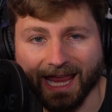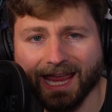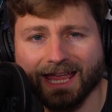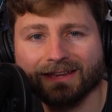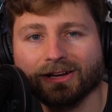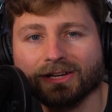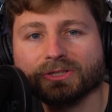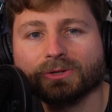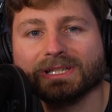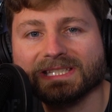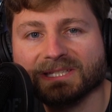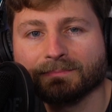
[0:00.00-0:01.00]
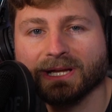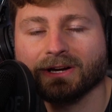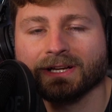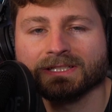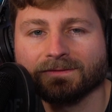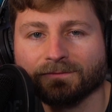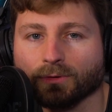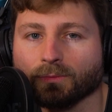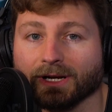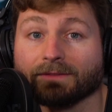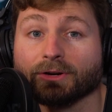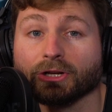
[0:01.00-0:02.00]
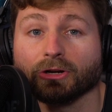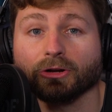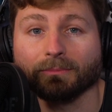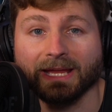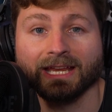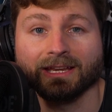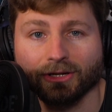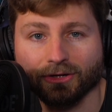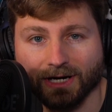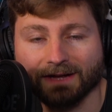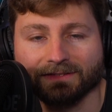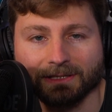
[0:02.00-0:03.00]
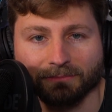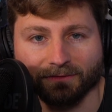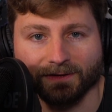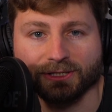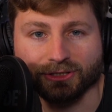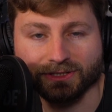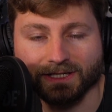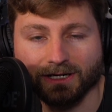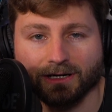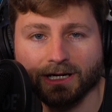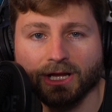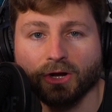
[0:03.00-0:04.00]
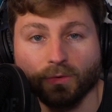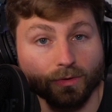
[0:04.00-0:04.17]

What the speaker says: and also experience for whatever your main crafting professions are